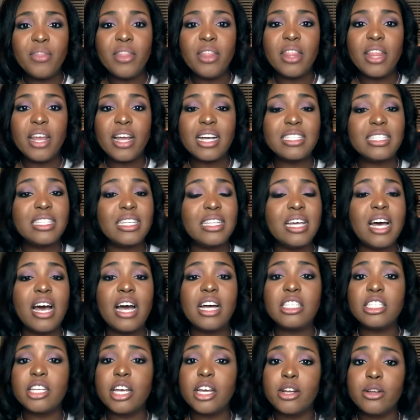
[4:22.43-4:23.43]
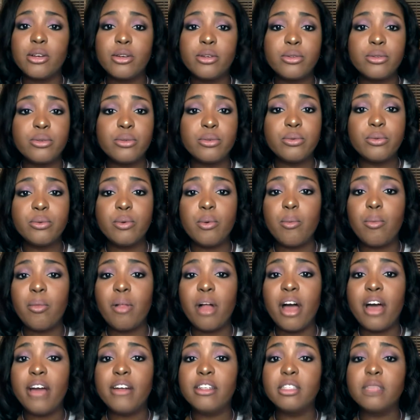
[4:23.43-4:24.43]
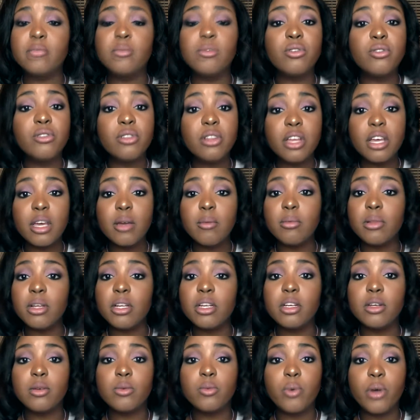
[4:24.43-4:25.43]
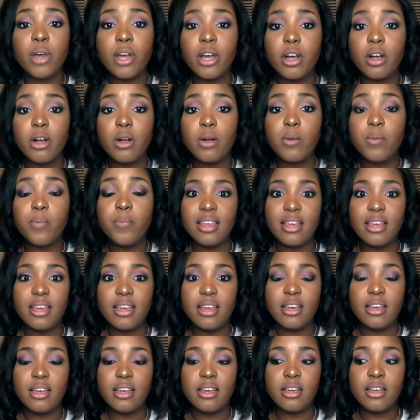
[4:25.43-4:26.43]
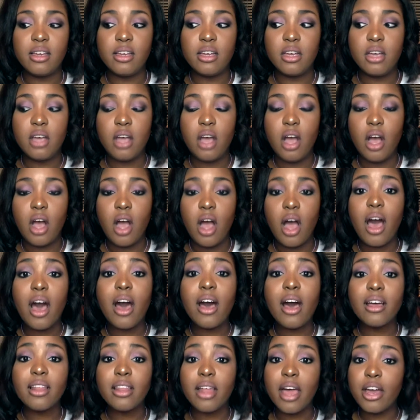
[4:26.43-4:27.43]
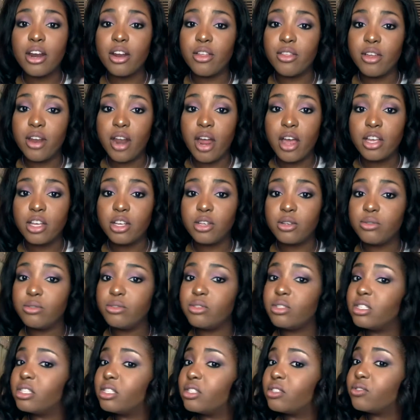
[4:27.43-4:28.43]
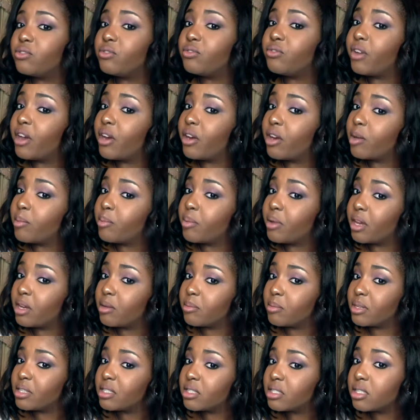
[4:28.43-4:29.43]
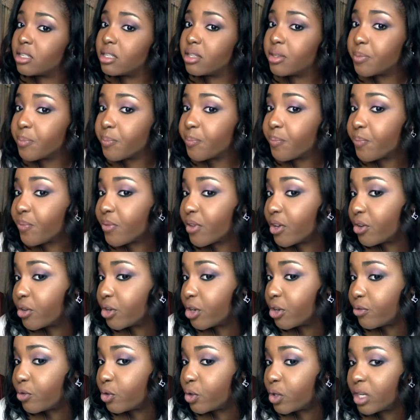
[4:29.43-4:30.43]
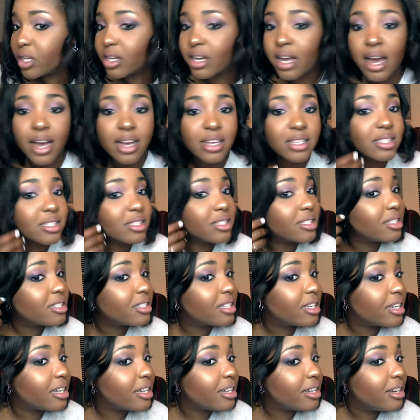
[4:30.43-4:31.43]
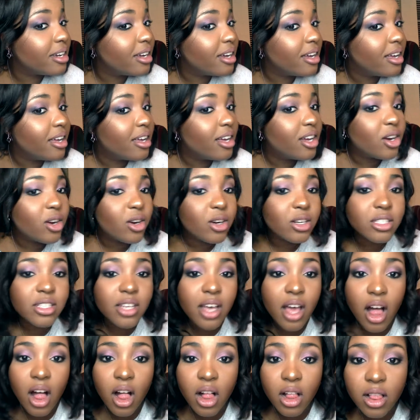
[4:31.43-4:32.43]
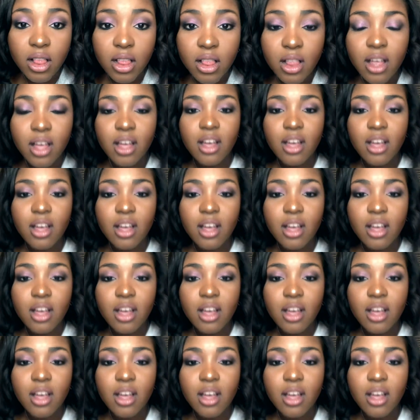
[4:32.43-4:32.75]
Like I said, the eyeshadow applied smoothly, blended well. The highlighter that I use is very pigmented. I don't know if you guys can see or tell.